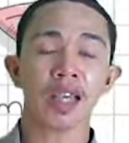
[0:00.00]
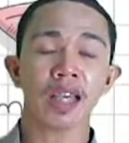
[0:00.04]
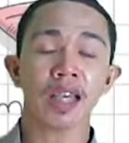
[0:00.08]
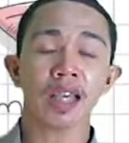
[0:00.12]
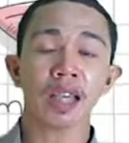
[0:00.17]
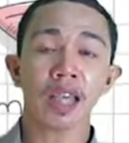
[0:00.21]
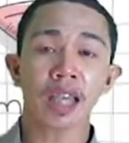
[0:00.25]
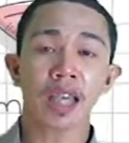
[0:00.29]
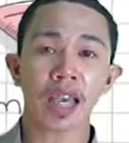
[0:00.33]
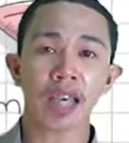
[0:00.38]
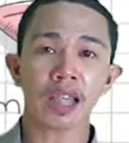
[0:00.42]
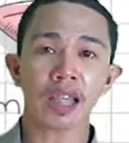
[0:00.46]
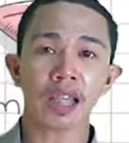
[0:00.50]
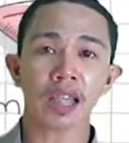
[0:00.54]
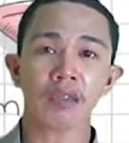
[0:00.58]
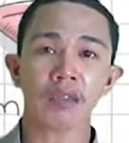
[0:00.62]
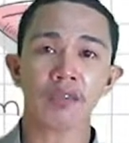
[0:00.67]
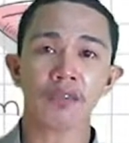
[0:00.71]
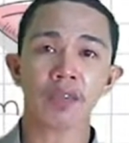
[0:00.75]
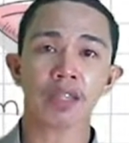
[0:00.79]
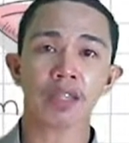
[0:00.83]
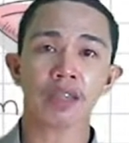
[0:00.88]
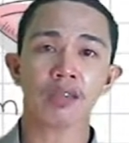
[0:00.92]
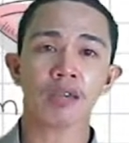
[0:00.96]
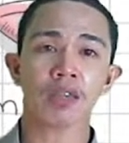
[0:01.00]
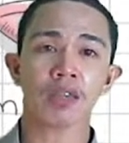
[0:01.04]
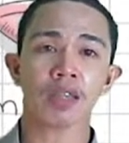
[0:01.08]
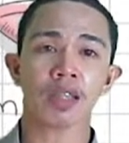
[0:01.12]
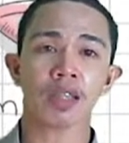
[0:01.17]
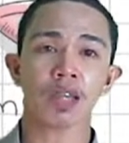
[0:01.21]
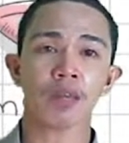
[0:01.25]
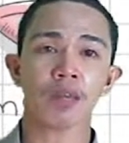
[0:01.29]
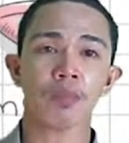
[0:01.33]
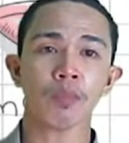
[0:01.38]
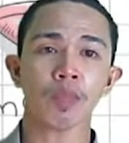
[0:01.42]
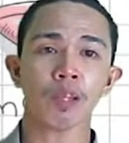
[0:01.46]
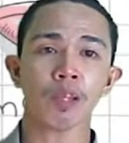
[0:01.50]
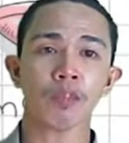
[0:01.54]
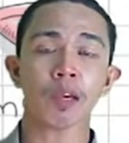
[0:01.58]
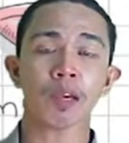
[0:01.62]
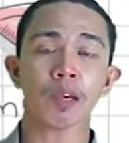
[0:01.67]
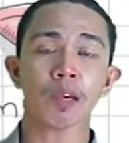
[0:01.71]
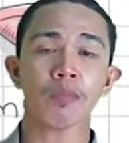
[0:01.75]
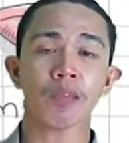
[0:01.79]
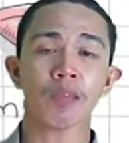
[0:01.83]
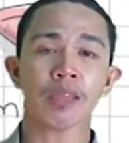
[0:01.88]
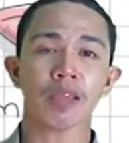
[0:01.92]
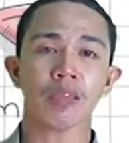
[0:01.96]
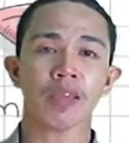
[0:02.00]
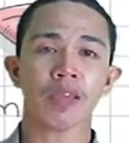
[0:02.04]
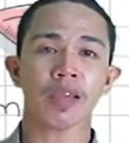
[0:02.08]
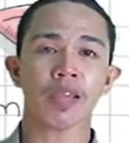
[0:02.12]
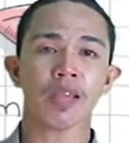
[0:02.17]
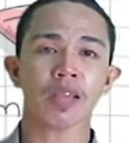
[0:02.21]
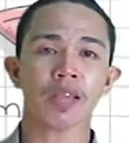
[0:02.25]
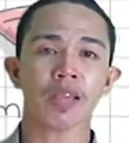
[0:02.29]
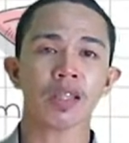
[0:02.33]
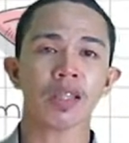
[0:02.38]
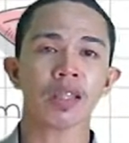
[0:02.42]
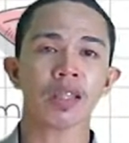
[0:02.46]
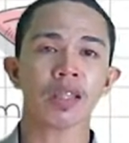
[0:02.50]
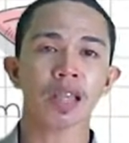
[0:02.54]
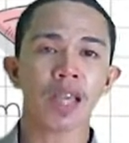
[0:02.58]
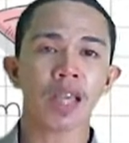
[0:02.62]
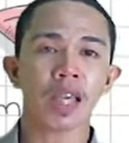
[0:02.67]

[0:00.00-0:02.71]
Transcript: N refers to the number of observations,